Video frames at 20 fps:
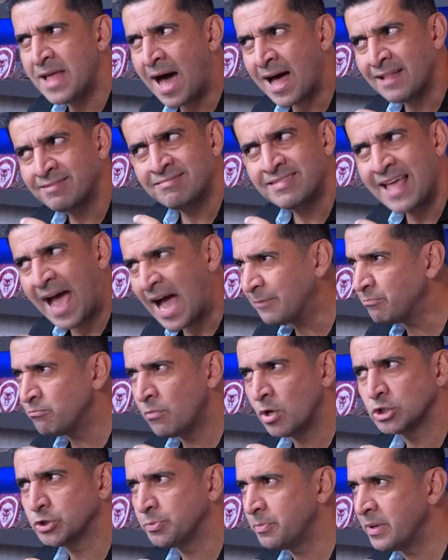Not
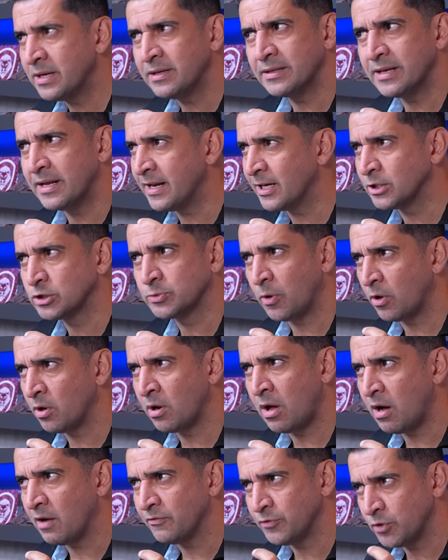that much bigger than
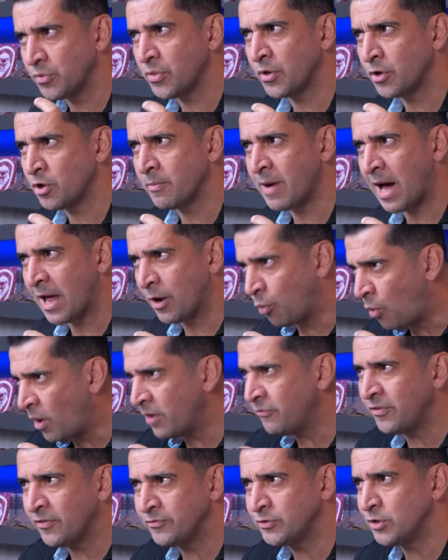Hezbollah, if you think about it.
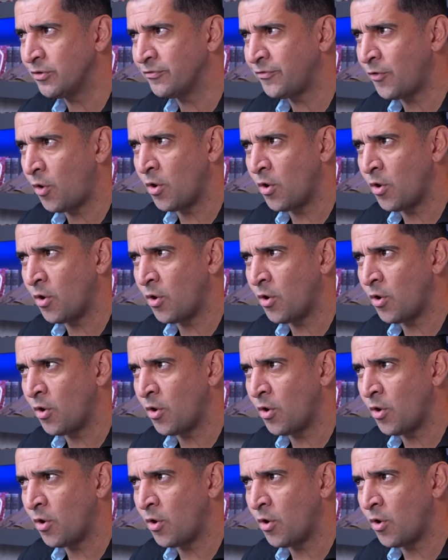150 to